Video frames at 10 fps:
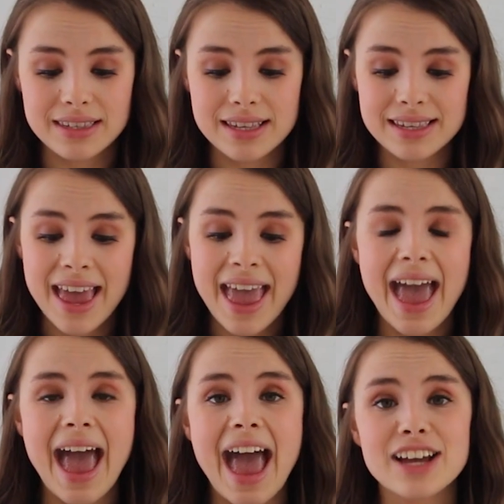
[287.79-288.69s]
This is
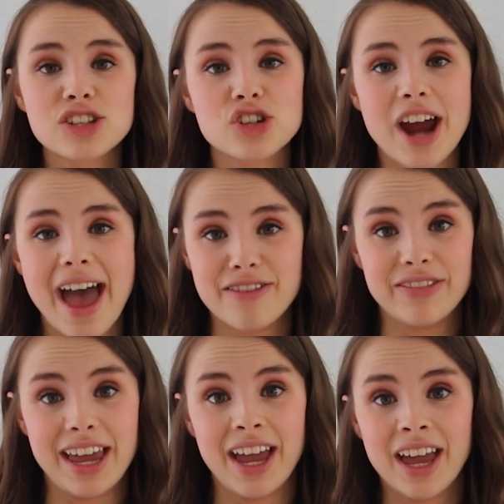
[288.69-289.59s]
extra
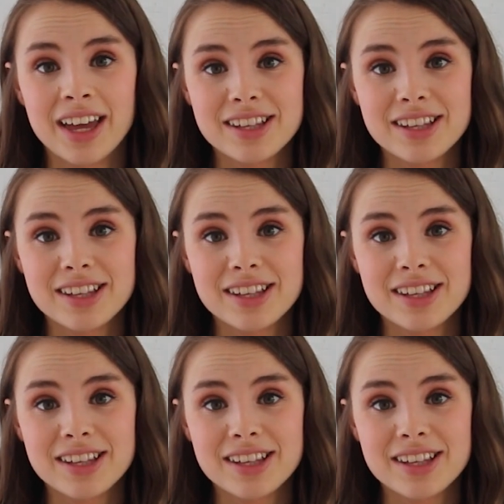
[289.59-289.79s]
heavy,